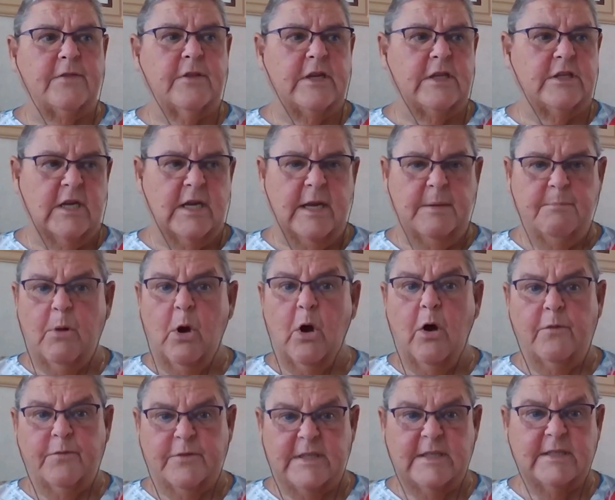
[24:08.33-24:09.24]
The fact that
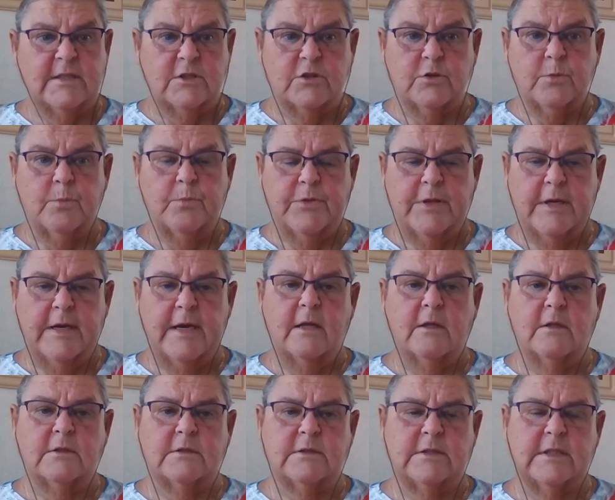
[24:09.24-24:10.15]
it morphed into
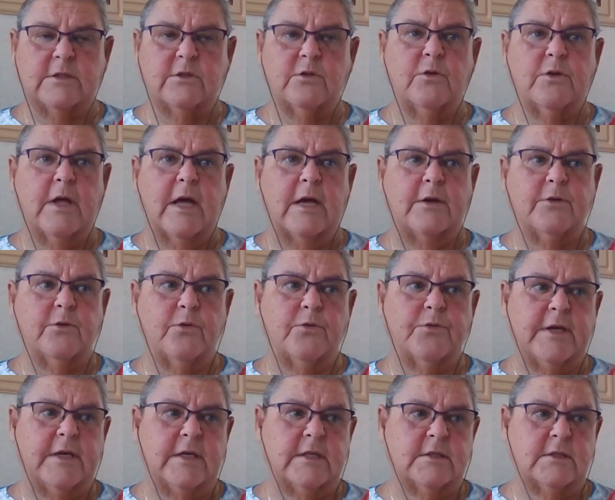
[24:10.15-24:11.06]
something else, I
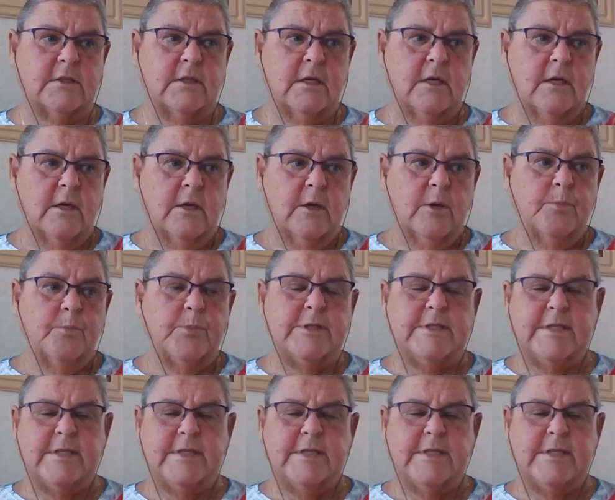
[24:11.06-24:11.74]
don't think has